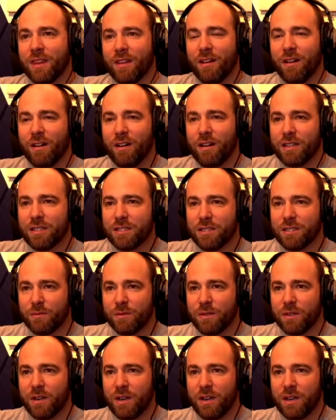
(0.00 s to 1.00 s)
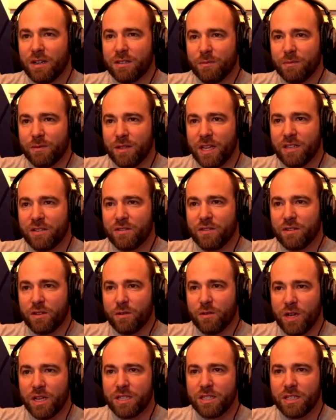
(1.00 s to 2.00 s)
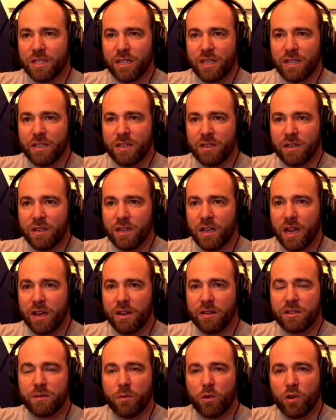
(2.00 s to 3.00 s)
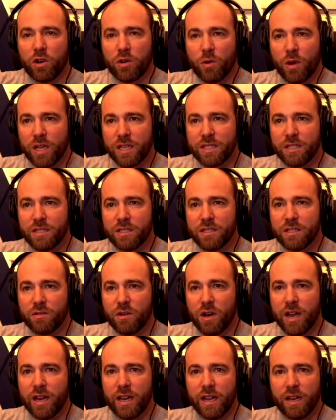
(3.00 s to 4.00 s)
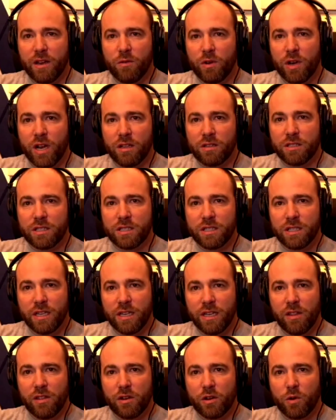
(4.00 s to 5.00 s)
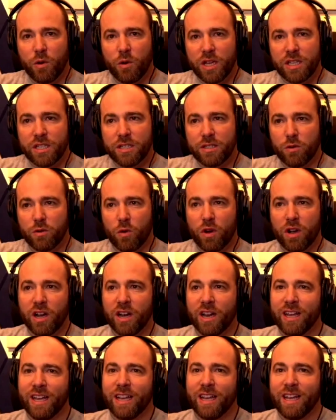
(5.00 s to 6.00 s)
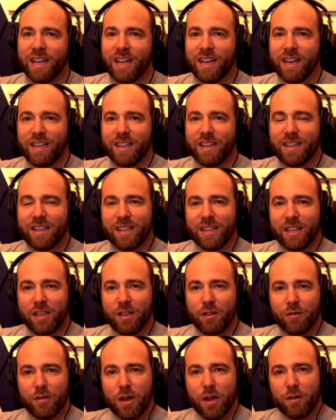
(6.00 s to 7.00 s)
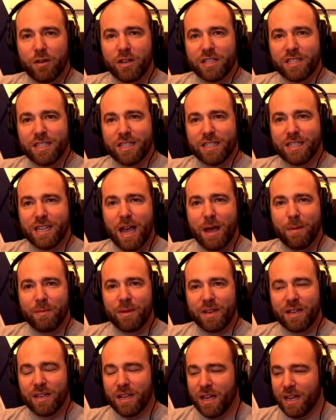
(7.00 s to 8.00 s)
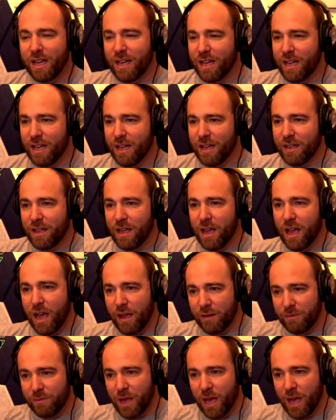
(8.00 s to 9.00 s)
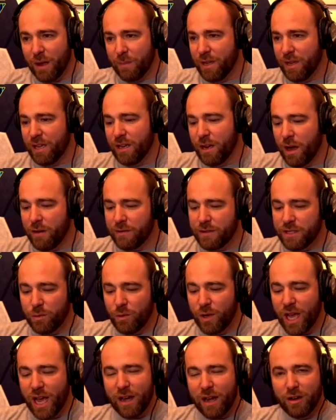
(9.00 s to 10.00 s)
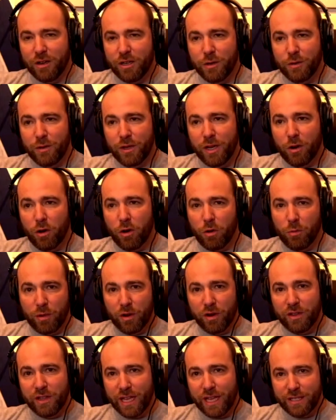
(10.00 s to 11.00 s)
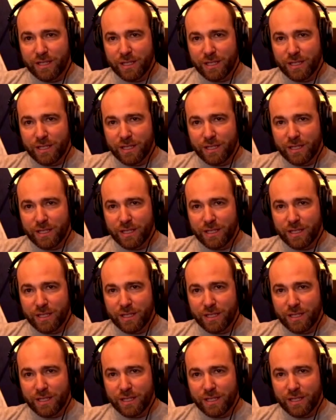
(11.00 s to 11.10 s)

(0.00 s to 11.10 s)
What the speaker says: Awesome. Thanks for the question. You got some more questions, right? Anyone else? Any other questions or anything that you've noticed has happened? I mean, obviously we had our 2-year-old birthday.